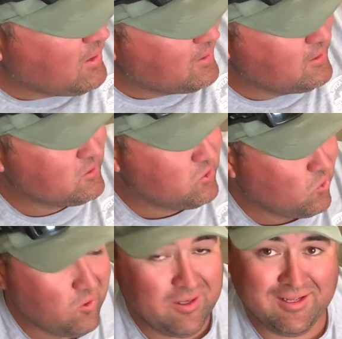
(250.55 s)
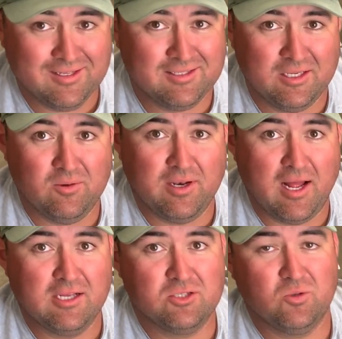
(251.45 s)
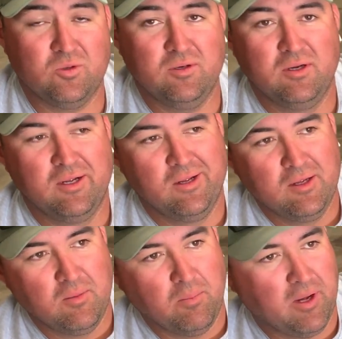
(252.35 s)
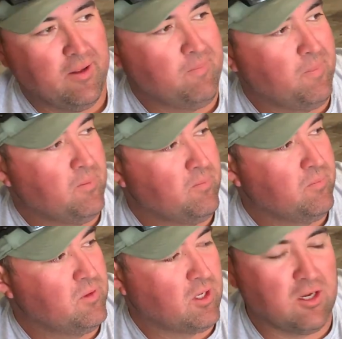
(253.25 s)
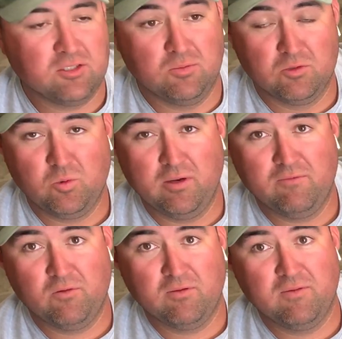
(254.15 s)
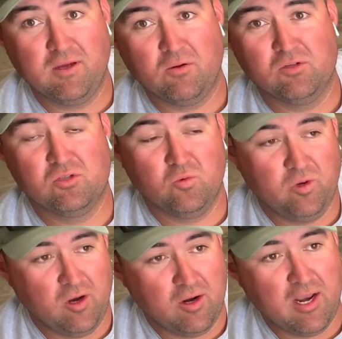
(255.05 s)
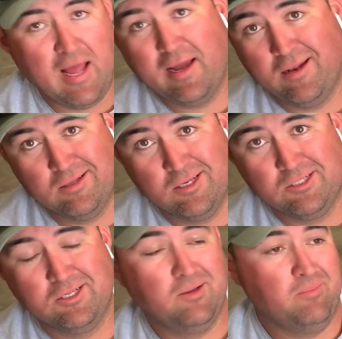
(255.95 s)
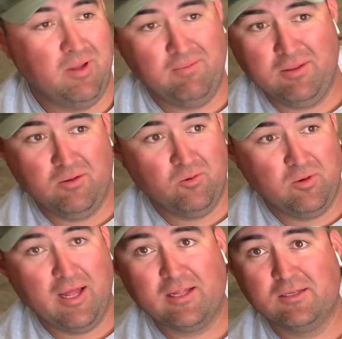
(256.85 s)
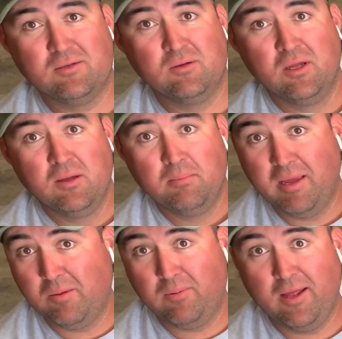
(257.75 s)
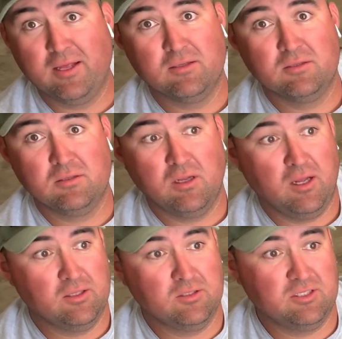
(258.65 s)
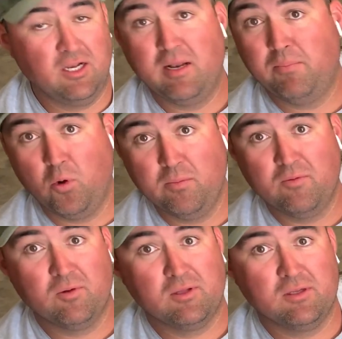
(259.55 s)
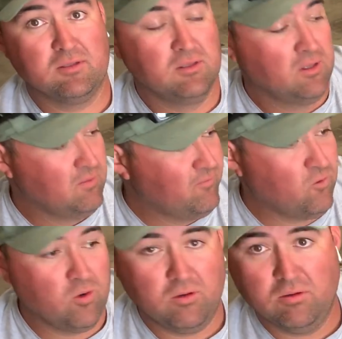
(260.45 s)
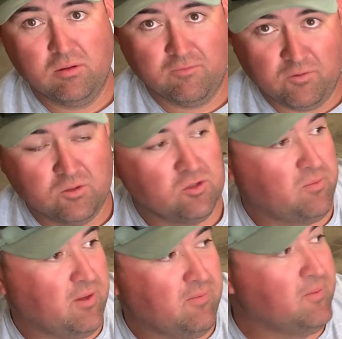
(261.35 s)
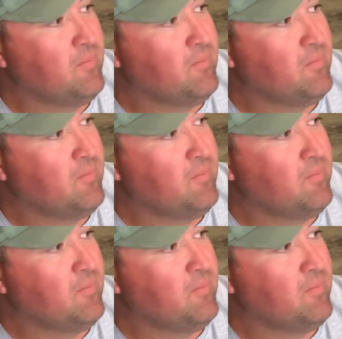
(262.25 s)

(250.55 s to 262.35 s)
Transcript: This door is still an eyesore, but the customer's waiting for the vehicle, so we are not gonna touch it up. Maybe they would like to make plans to set an appointment with us for the future, maybe.